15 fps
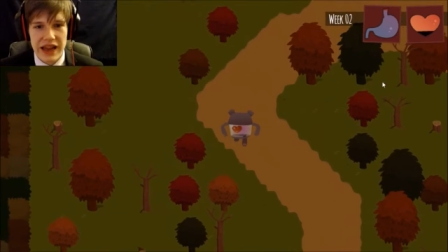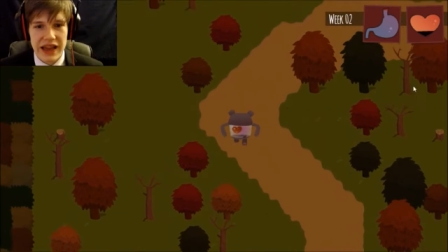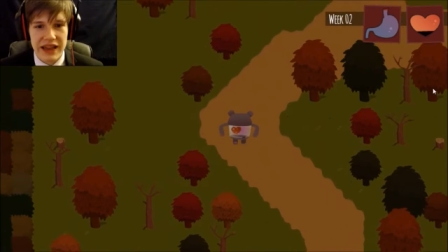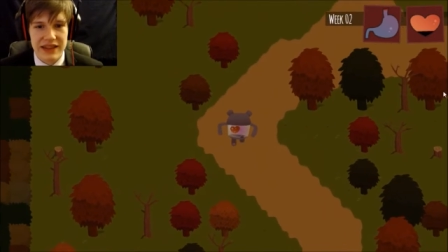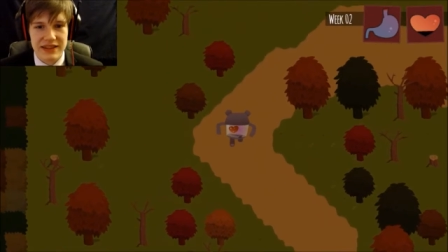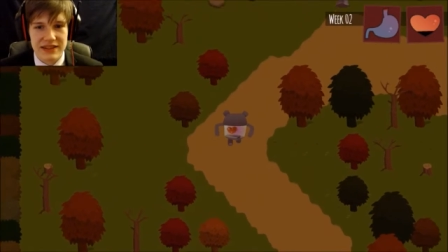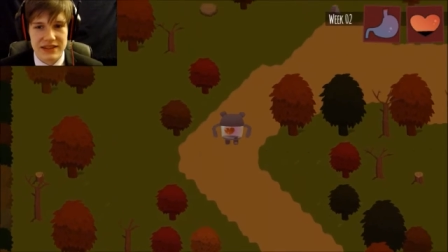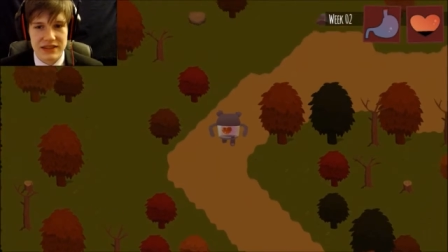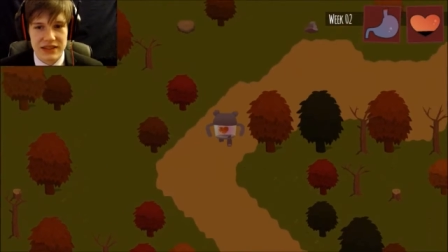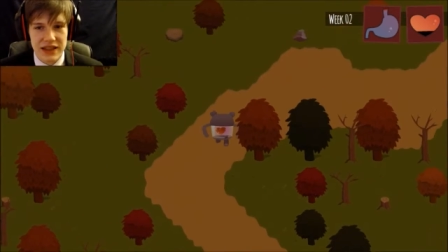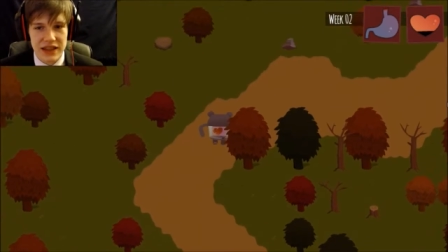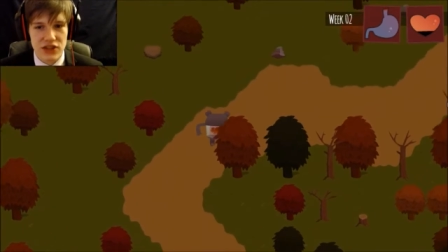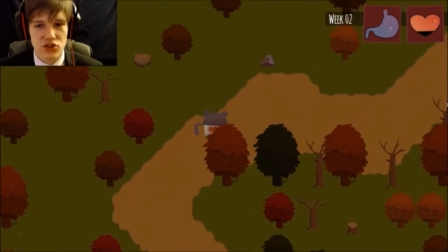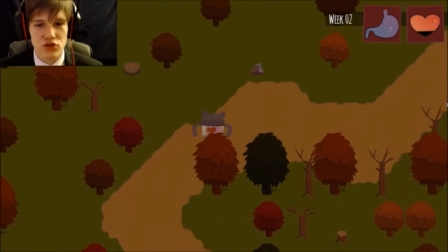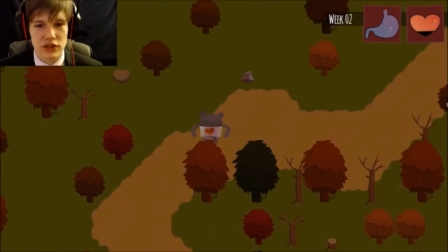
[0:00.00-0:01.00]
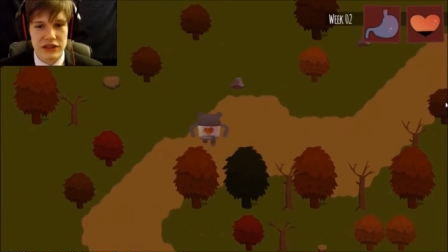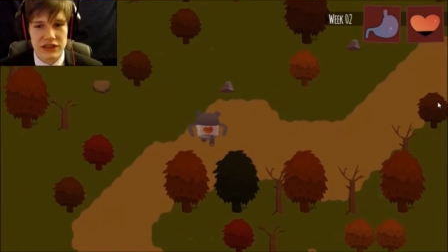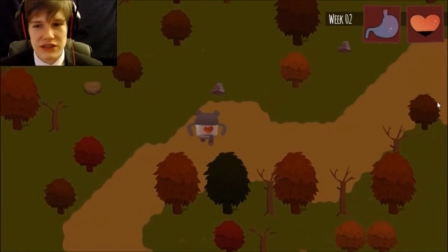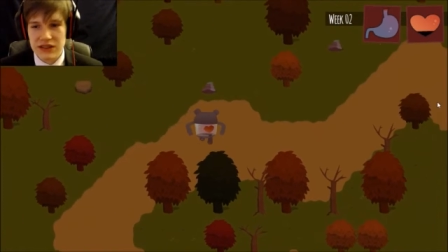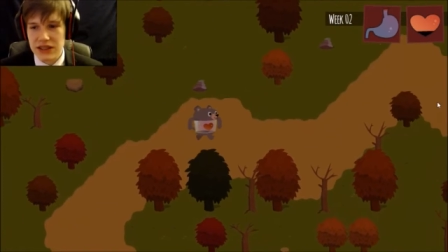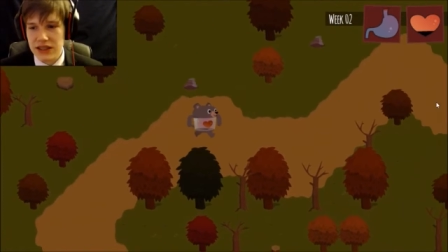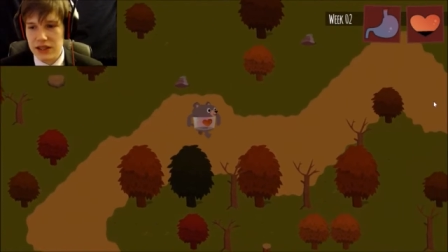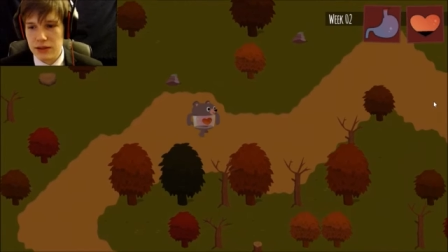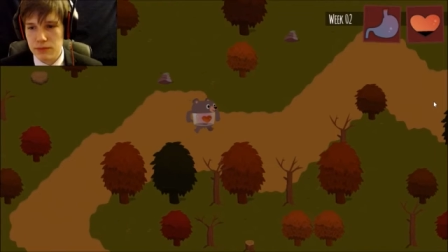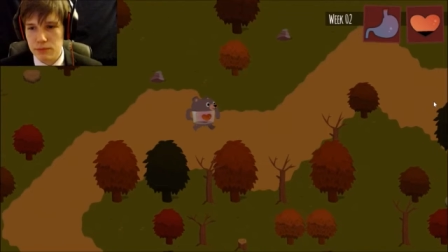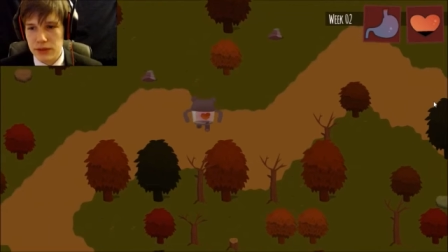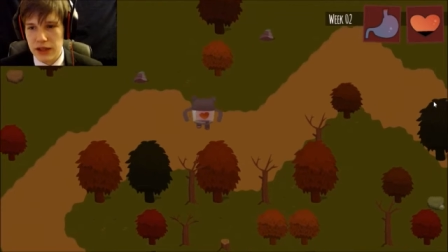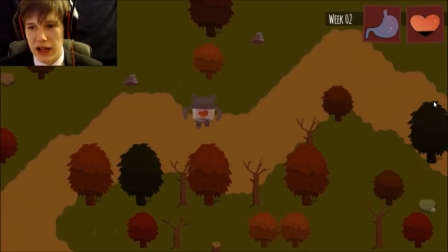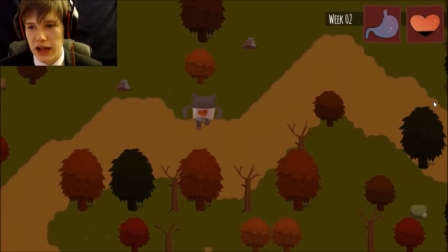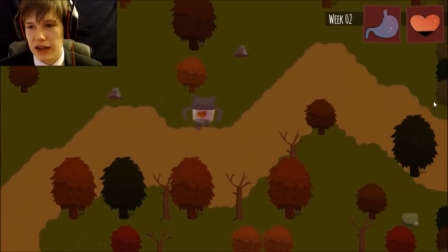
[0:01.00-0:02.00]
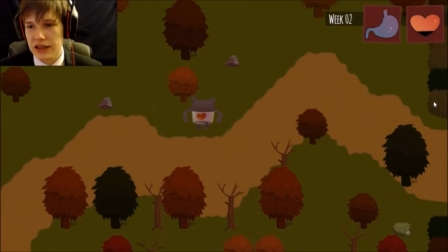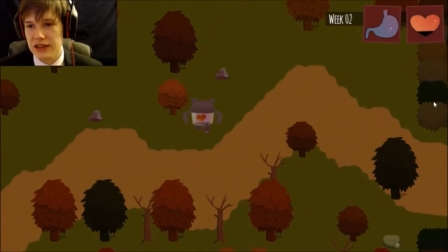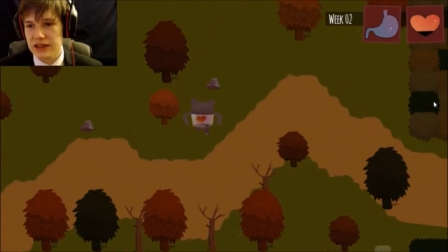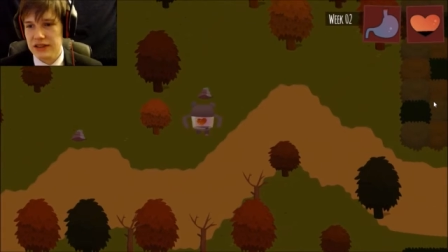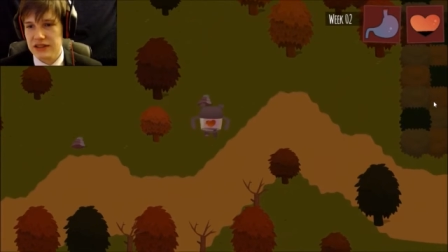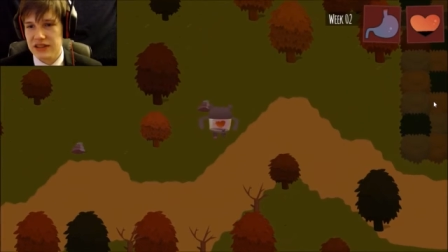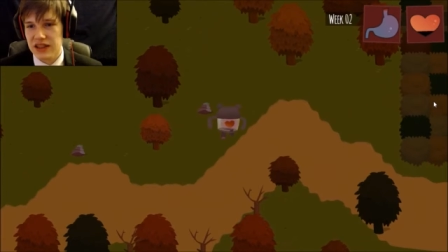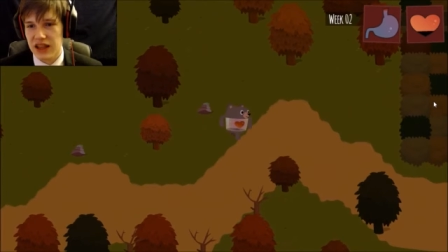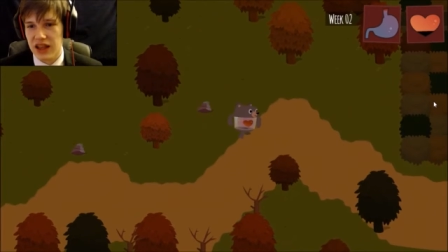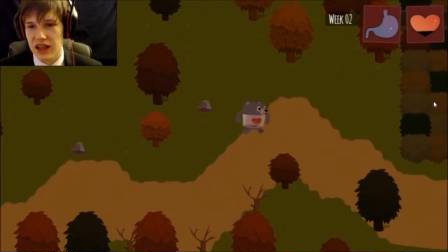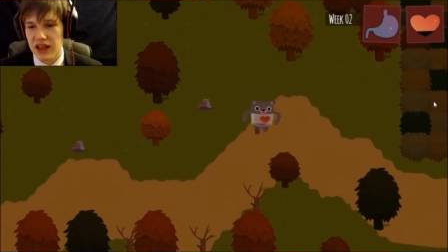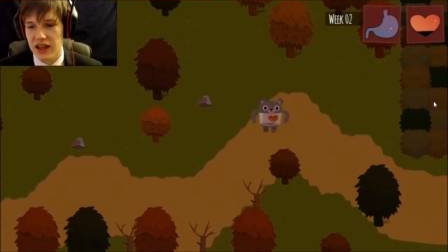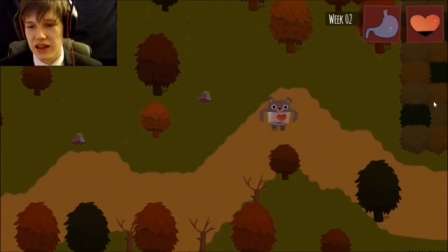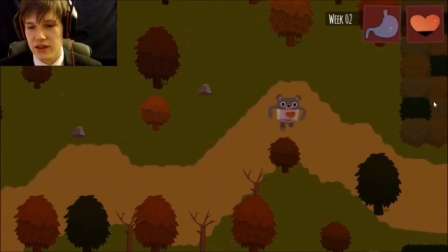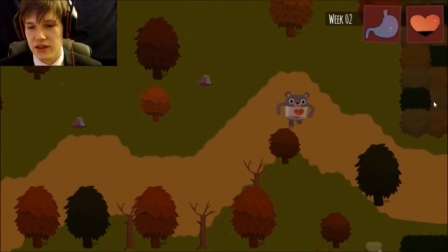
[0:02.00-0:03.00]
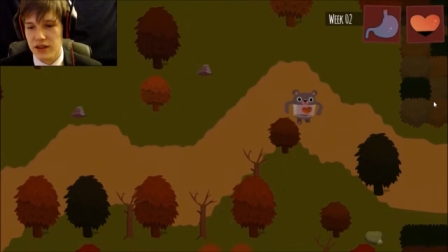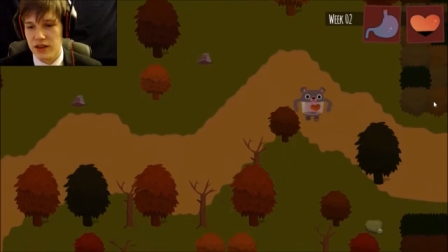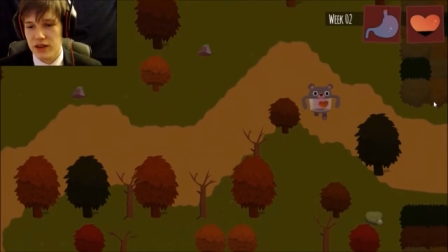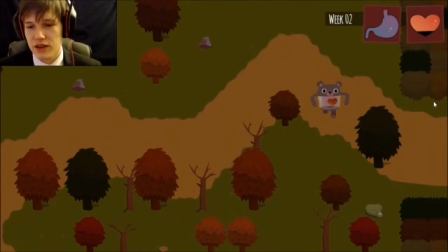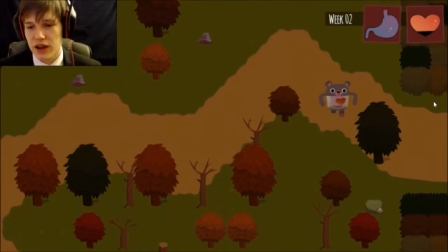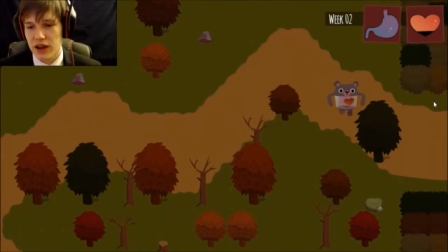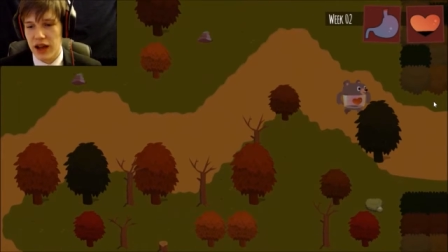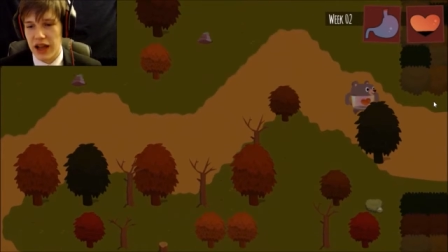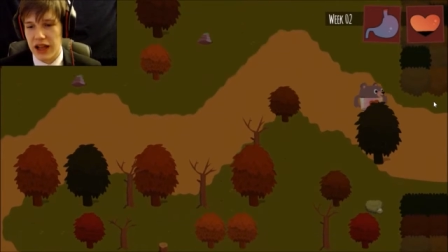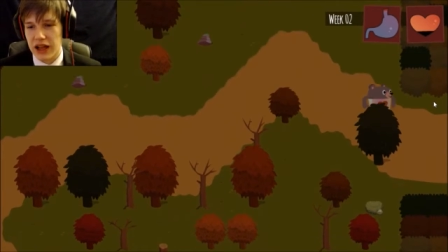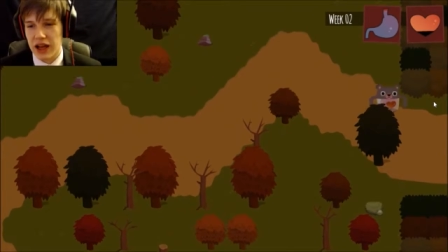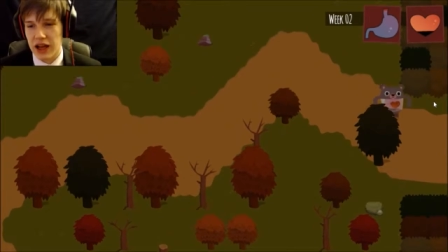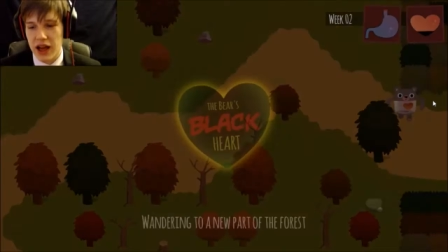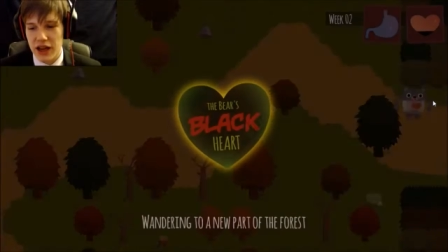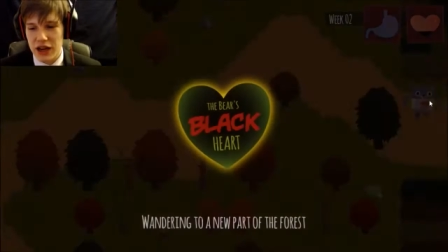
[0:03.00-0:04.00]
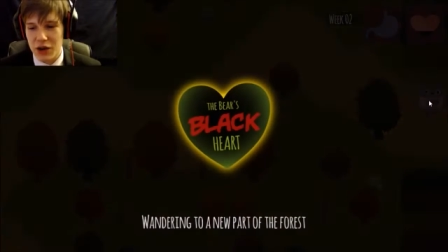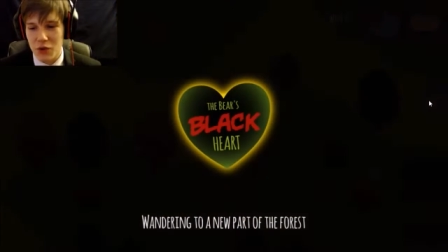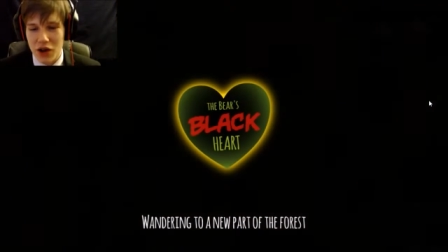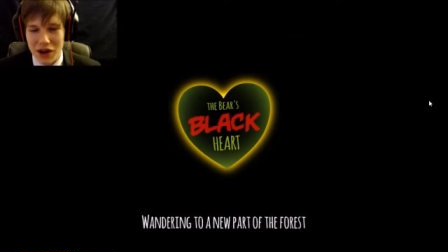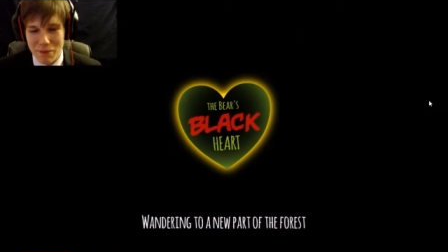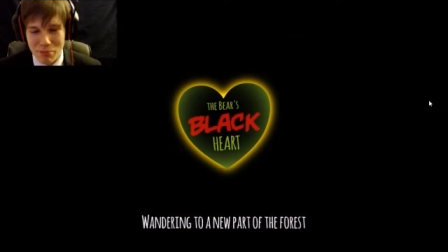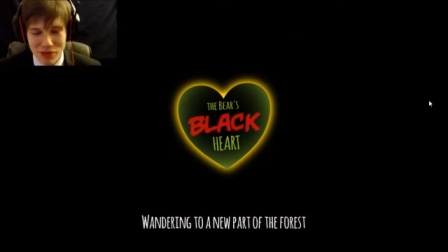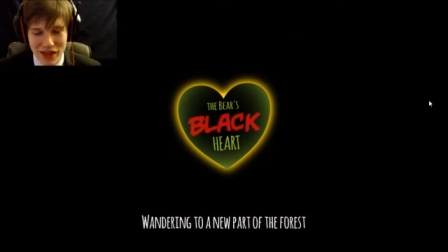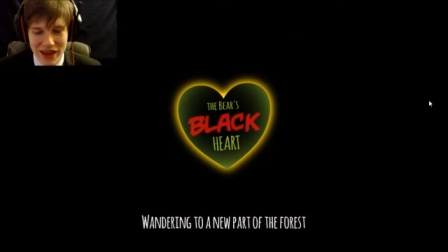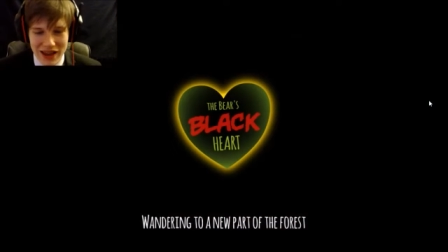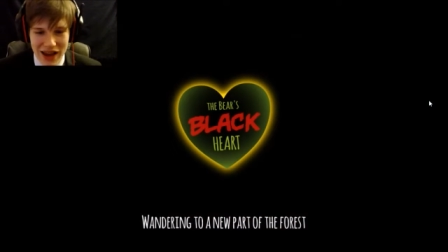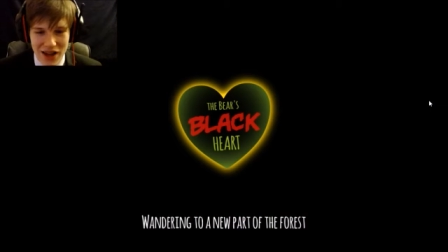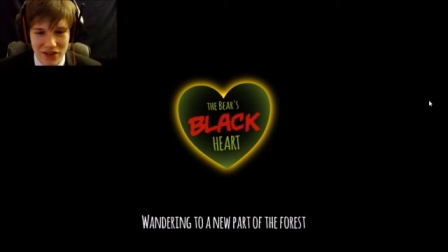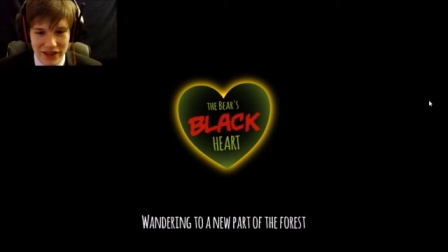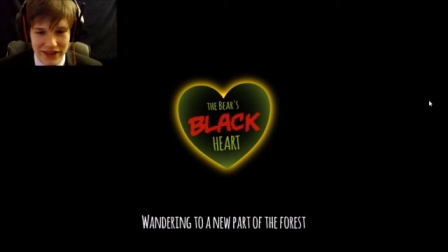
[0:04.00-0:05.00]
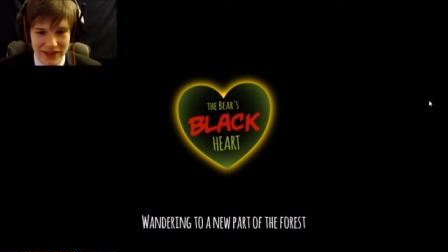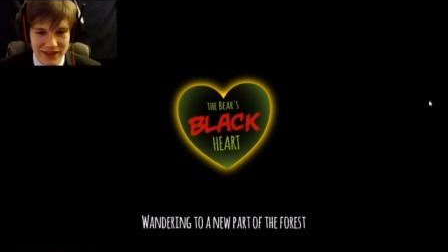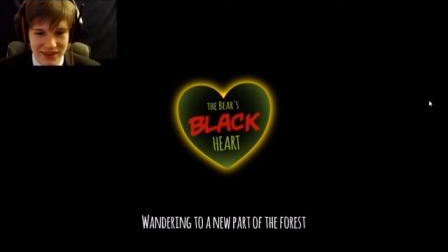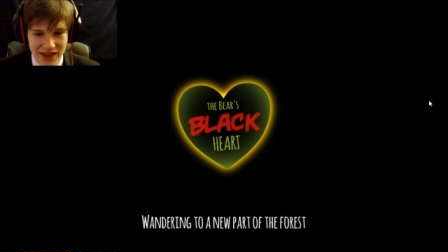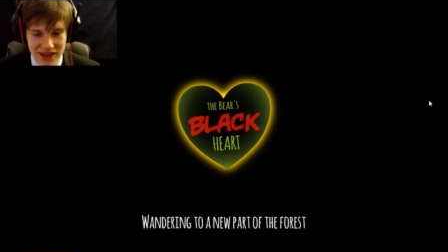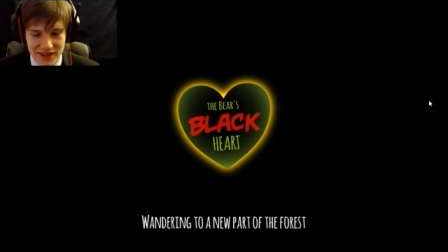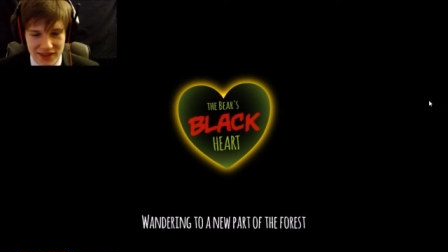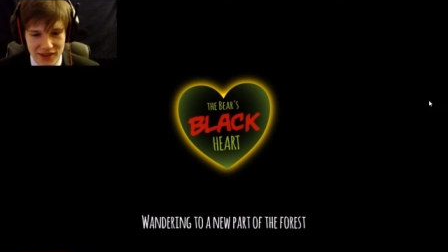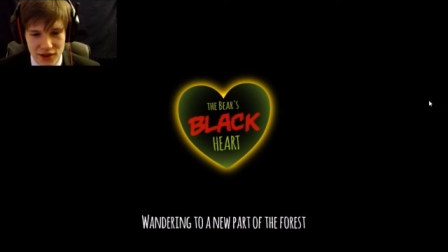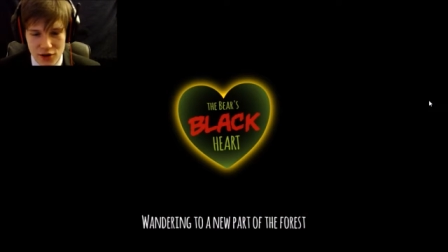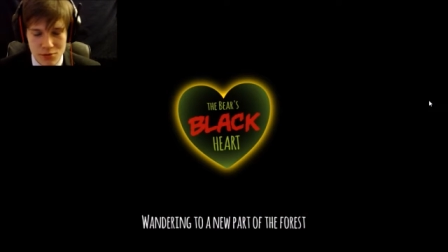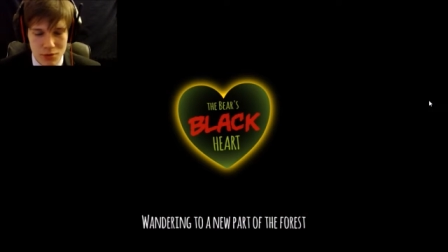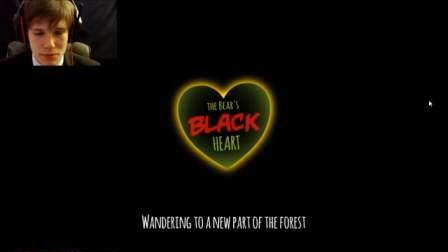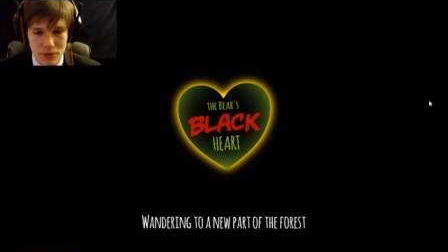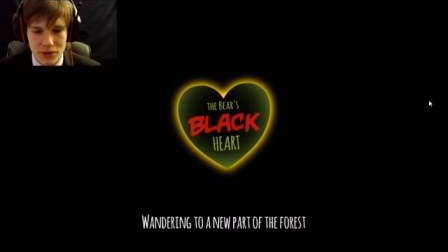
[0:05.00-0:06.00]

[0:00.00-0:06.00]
It's interesting because I kind of want to play it out like this guy's a terrible